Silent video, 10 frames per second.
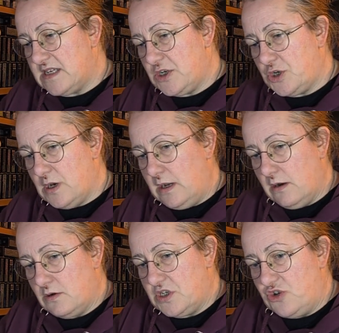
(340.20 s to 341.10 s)
As I
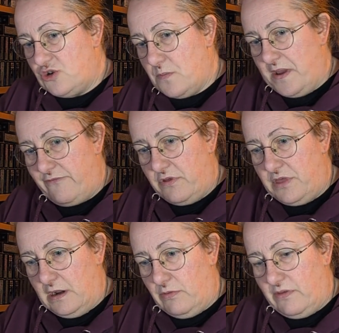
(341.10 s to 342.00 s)
try not to drop
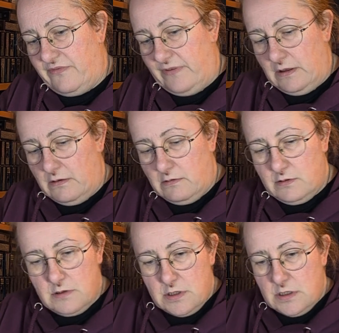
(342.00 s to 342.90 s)
everything on the floor.
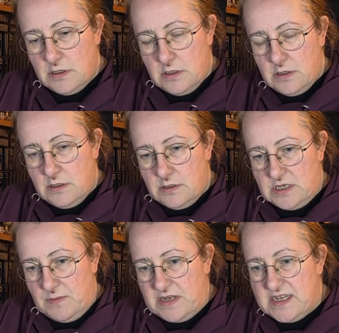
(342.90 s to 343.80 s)

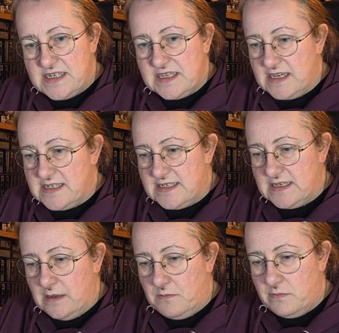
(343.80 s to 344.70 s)
My desk
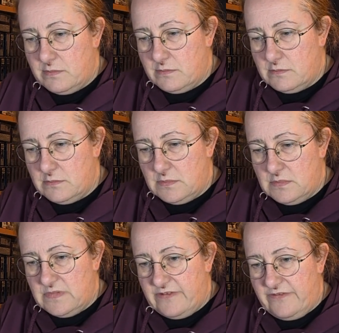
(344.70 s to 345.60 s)
is
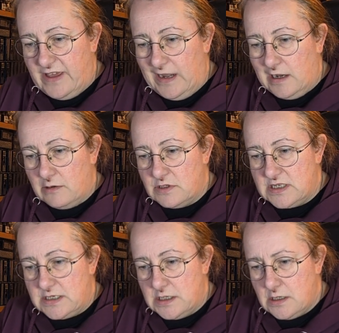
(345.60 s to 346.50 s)
fairly
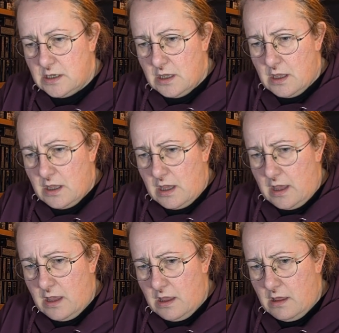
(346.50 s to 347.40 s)
cluttered.
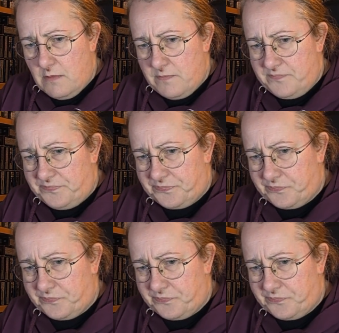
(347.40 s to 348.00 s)
I'm